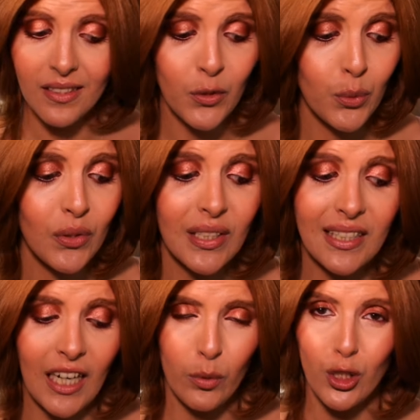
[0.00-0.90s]
to this
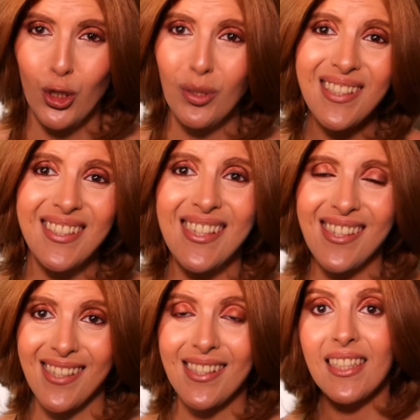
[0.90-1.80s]
routine. I would do this
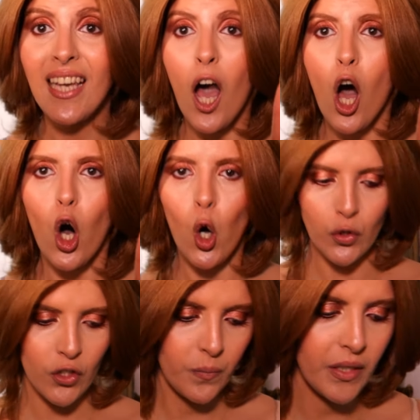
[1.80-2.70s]
consistently.
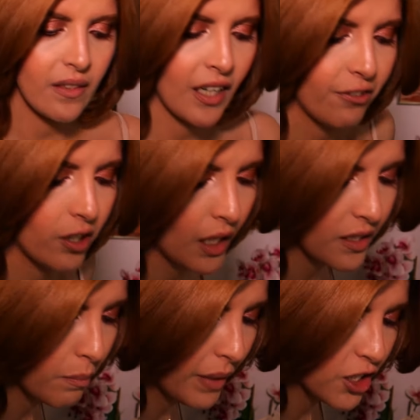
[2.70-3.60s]
Also, something that I forgot
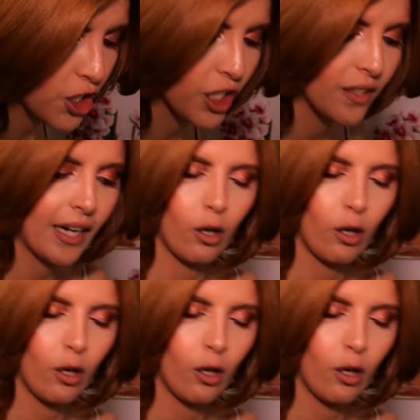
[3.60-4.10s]
to mention that I